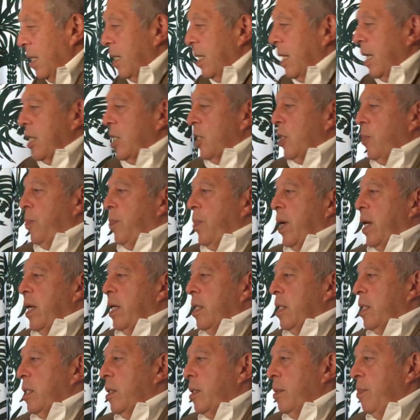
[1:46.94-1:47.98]
That's the
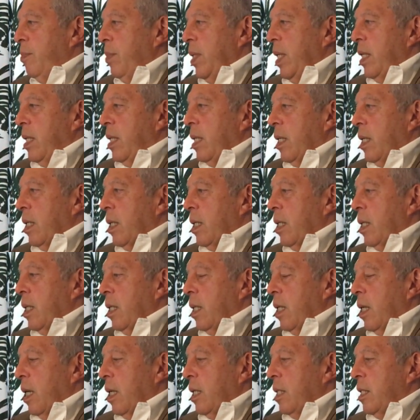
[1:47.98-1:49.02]
Paris meeting
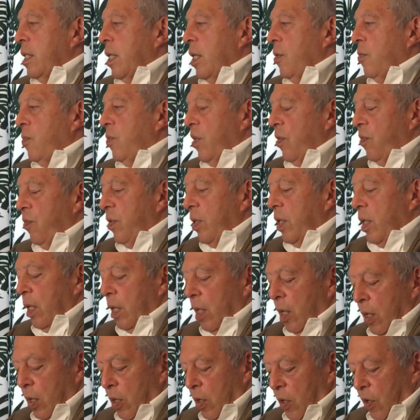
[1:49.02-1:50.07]
in
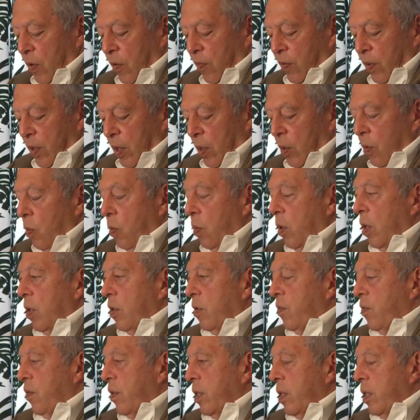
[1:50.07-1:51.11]
1950 of the
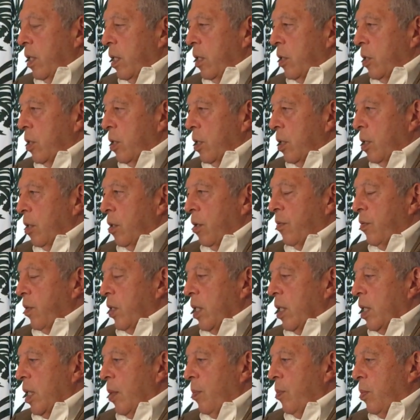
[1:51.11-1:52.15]
World Federation, of
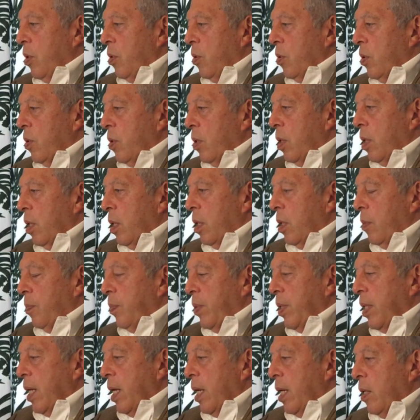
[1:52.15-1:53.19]
the
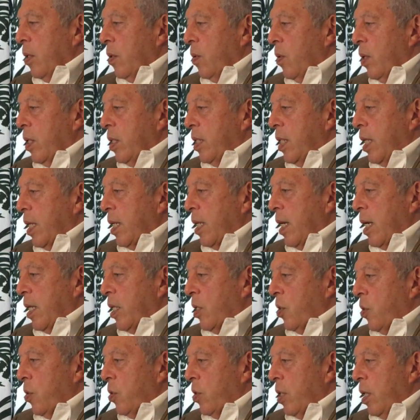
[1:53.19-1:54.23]
WPA, the World
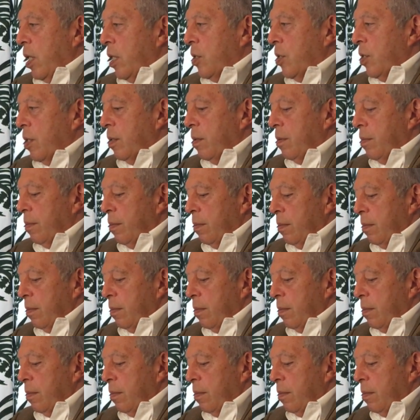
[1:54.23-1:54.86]
Psychiatric Association.